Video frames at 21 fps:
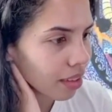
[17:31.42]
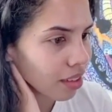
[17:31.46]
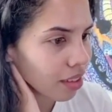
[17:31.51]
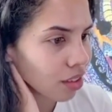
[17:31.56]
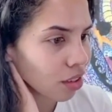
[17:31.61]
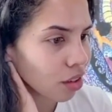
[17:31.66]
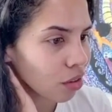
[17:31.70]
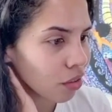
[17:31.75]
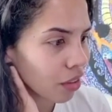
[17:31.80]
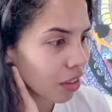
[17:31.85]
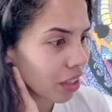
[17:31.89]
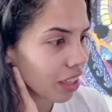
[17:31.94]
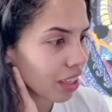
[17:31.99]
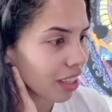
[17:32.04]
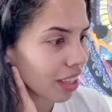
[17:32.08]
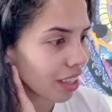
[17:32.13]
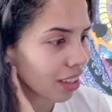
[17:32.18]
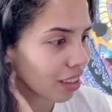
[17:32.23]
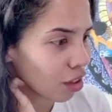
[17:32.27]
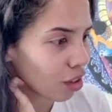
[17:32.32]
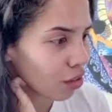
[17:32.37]
So hopefully
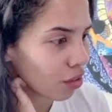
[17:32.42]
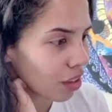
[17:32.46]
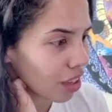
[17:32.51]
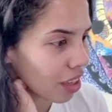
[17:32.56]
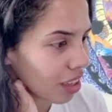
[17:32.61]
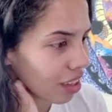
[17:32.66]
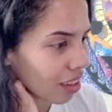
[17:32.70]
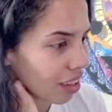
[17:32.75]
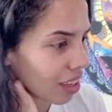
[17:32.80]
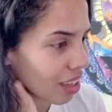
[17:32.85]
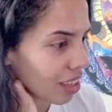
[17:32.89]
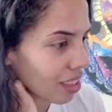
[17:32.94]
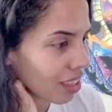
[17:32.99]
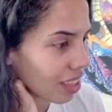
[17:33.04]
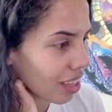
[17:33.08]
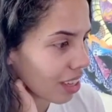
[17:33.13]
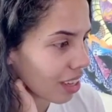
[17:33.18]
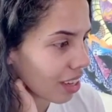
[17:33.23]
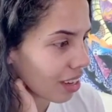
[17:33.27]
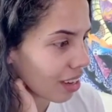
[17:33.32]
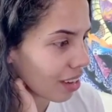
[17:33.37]
Luffy either gets
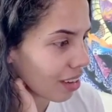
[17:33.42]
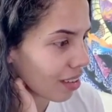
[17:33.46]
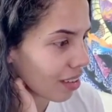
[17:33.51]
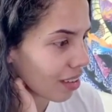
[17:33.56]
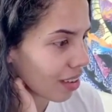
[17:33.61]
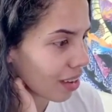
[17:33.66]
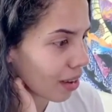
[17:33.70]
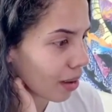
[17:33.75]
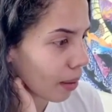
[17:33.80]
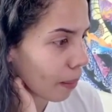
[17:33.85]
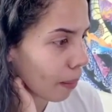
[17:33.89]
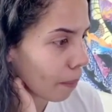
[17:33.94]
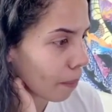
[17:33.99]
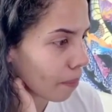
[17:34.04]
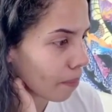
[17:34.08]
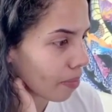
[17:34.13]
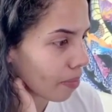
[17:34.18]
there or...